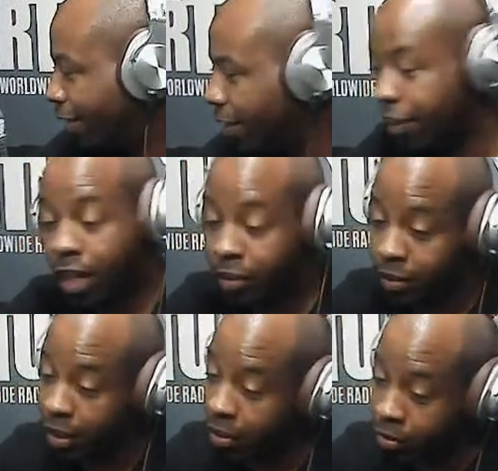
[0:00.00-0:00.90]
Yeah.
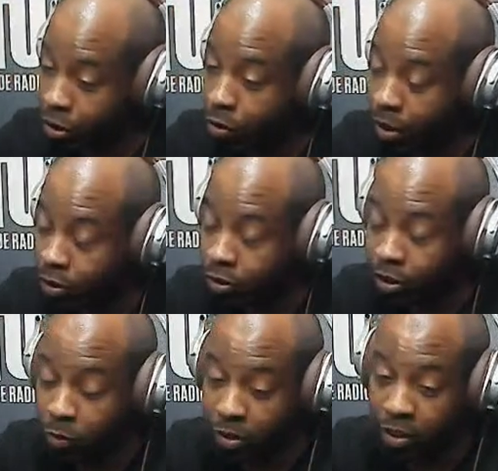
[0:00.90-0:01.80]
Yeah, I know I used to
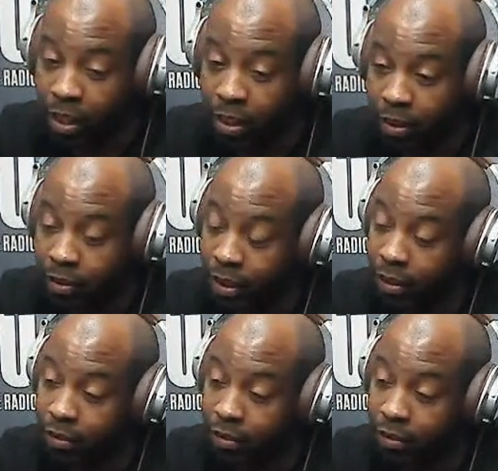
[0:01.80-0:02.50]
sing with the shy lights now.